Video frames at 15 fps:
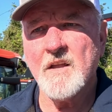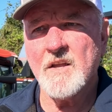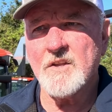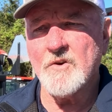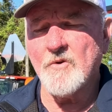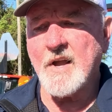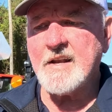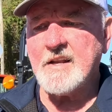
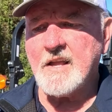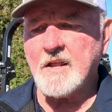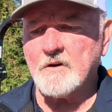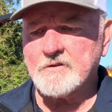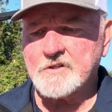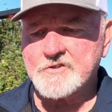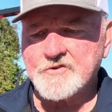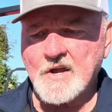Your radiator on
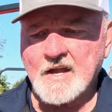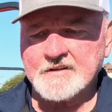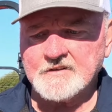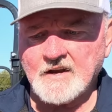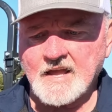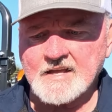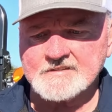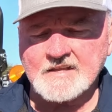your
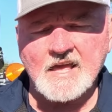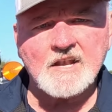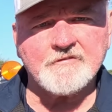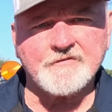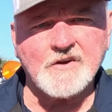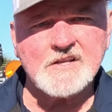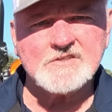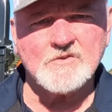tractor has
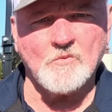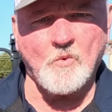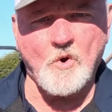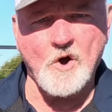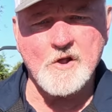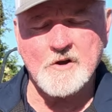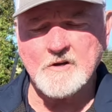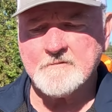antifreeze and
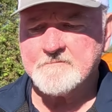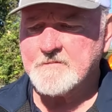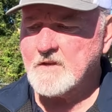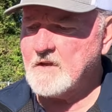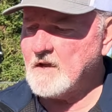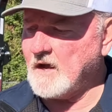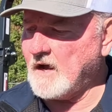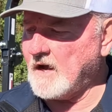water.
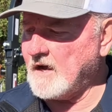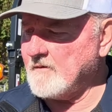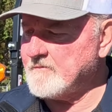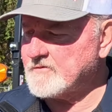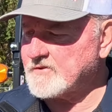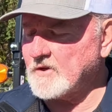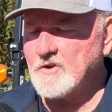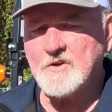
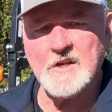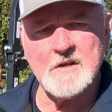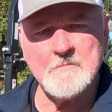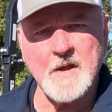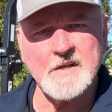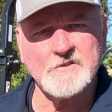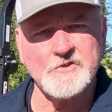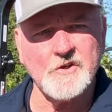So you need to
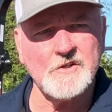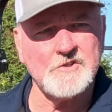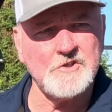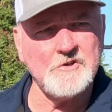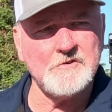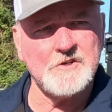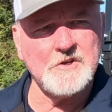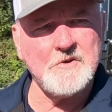make sure that
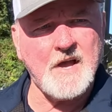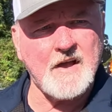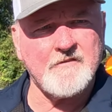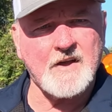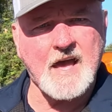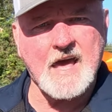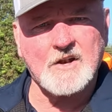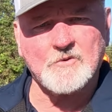you do have
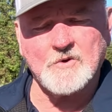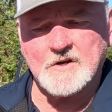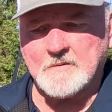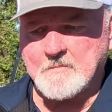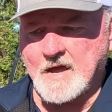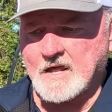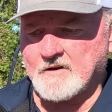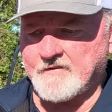an adequate
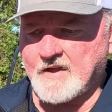amount of